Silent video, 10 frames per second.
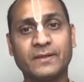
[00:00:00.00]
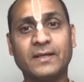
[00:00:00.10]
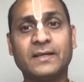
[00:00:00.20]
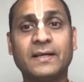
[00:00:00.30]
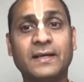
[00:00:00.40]

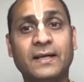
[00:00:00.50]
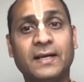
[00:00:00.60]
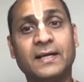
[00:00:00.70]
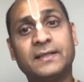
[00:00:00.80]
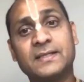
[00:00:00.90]
Right.
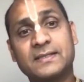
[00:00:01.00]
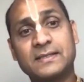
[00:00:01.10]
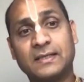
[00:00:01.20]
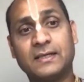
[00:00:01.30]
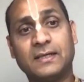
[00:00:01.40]
And the
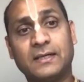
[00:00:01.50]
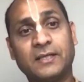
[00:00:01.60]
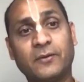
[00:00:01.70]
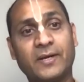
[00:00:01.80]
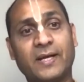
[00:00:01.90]

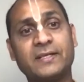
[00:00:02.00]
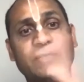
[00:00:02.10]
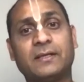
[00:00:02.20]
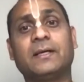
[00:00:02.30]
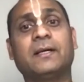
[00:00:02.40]
other way,
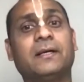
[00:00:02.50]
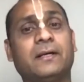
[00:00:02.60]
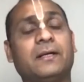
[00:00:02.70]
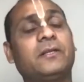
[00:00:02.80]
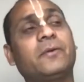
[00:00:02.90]
right,
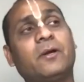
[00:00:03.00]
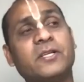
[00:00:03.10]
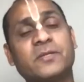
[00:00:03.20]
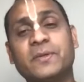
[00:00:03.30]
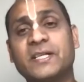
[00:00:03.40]
other way
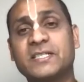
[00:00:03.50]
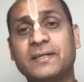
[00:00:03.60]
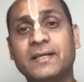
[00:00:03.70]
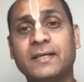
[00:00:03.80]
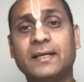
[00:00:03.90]
around has been
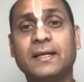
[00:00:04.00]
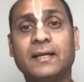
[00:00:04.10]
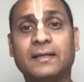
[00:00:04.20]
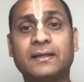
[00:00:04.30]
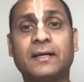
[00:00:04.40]
explained.
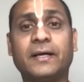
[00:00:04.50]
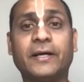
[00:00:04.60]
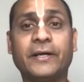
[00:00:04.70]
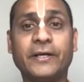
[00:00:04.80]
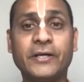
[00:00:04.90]
The
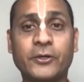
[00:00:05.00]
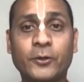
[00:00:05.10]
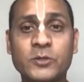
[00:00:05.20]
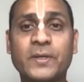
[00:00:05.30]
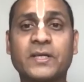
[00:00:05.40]

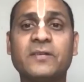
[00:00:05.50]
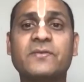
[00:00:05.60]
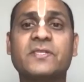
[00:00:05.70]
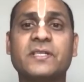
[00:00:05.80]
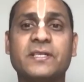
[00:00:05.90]

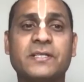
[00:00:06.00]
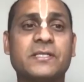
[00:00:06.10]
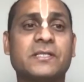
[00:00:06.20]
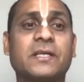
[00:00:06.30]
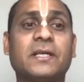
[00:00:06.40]
introspective
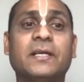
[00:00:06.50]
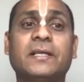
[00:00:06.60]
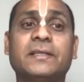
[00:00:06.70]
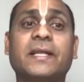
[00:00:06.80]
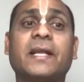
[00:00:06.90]
sages,
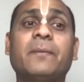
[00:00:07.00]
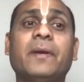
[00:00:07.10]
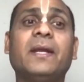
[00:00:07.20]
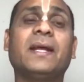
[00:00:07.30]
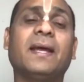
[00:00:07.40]
they
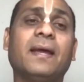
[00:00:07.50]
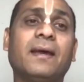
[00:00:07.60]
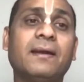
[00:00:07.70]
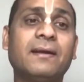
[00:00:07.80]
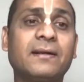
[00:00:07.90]
remain
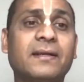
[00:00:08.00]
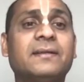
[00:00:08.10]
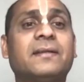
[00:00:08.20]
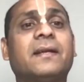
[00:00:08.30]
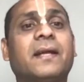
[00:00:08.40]
alert
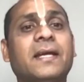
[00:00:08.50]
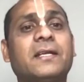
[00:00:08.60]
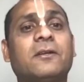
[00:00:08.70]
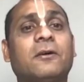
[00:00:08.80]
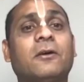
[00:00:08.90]
in the
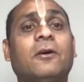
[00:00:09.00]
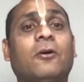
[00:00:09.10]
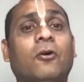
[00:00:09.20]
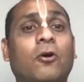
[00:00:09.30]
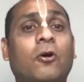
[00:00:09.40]
night
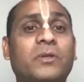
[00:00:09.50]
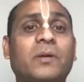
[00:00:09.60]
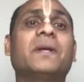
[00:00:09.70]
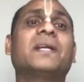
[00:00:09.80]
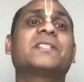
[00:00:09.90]
of
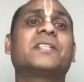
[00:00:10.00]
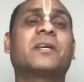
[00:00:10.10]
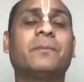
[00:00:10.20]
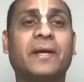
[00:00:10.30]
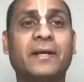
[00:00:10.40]
the
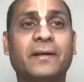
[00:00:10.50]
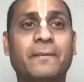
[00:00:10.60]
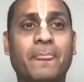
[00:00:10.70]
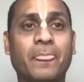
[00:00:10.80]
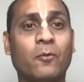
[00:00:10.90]
materialistic man.
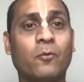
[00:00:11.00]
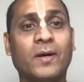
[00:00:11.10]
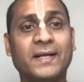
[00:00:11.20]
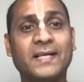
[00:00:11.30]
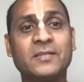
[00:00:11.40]

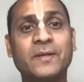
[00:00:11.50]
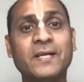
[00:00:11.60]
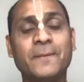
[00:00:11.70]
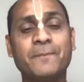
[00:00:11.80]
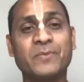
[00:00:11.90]
What does that mean?